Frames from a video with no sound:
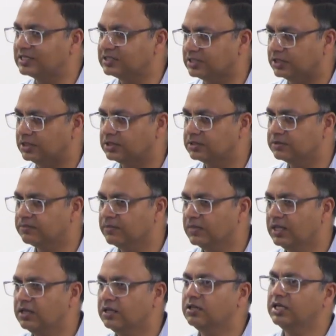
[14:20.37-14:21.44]
extent.
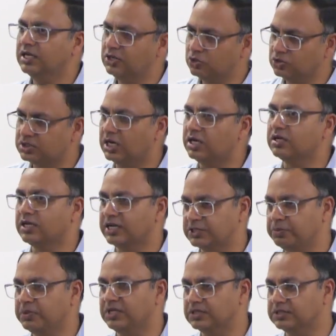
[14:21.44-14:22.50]
Then you start
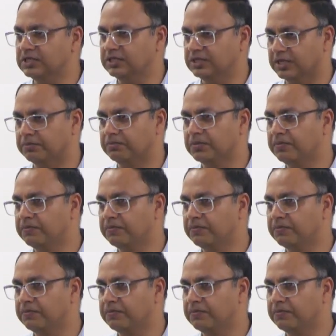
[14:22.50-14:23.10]
experiencing that.